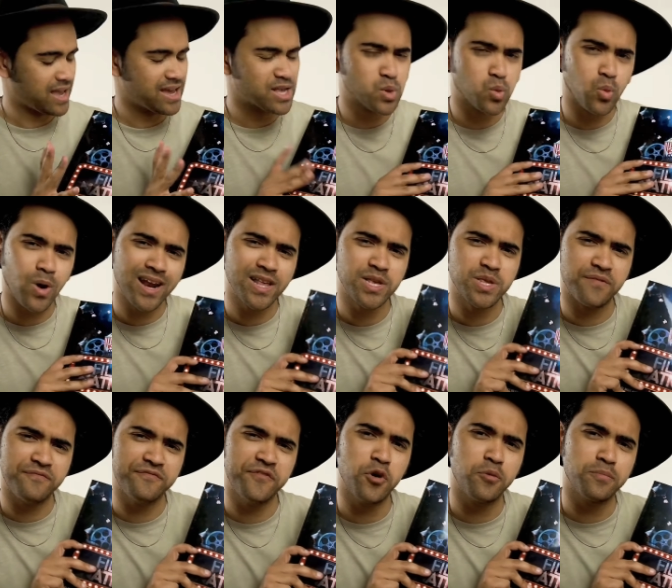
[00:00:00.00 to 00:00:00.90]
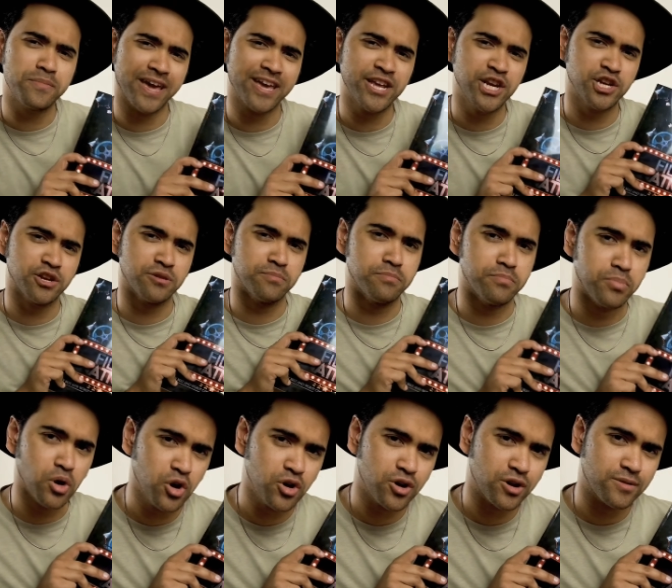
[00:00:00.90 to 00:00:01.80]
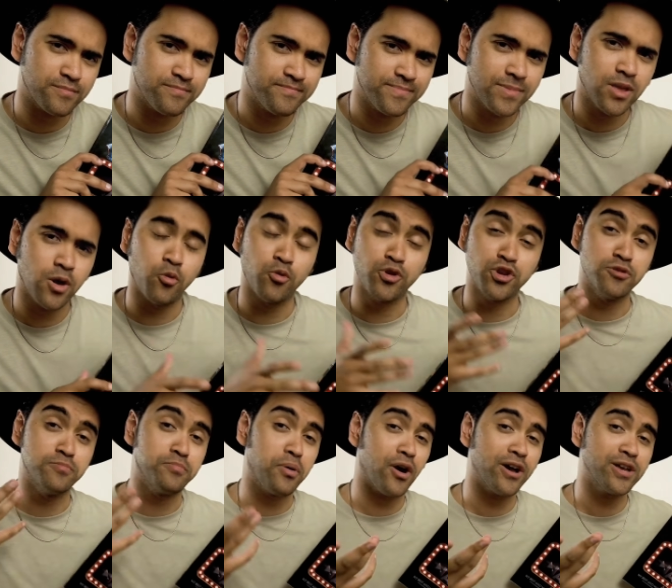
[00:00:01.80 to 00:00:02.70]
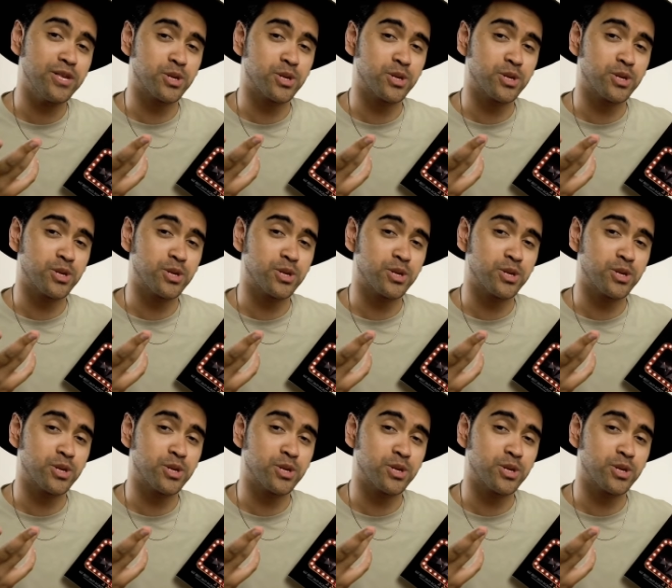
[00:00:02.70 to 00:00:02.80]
As well as the Film Nation book, when you buy